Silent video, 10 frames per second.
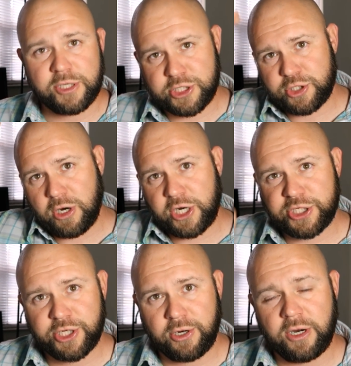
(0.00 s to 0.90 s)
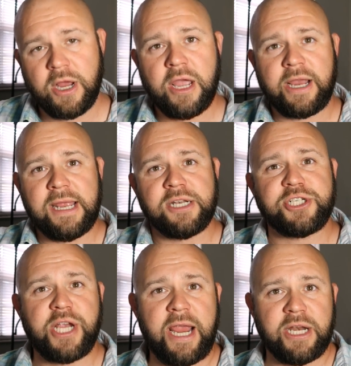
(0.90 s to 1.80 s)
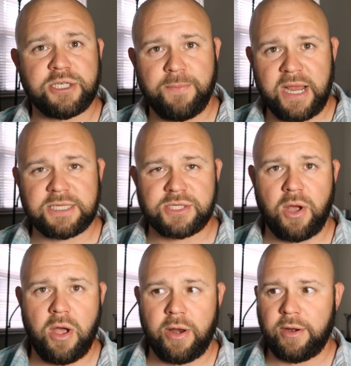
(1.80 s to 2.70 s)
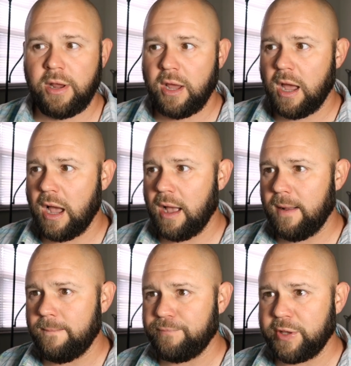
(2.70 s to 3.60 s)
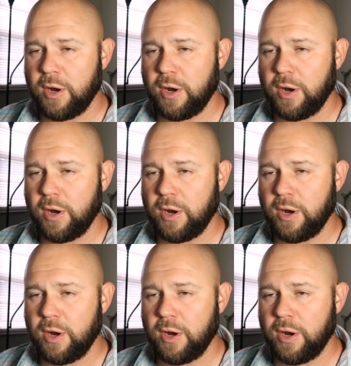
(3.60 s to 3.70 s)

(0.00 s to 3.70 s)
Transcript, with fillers: The structure can change based on um,